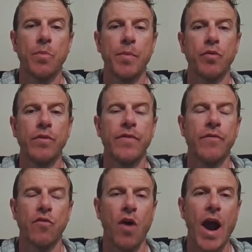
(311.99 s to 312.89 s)
improve a
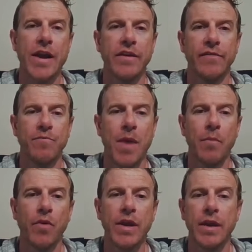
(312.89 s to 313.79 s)
variety of
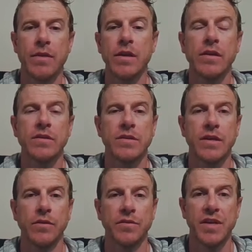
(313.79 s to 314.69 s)
memory and thinking
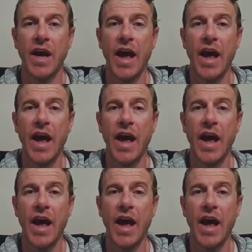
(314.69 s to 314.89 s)
skills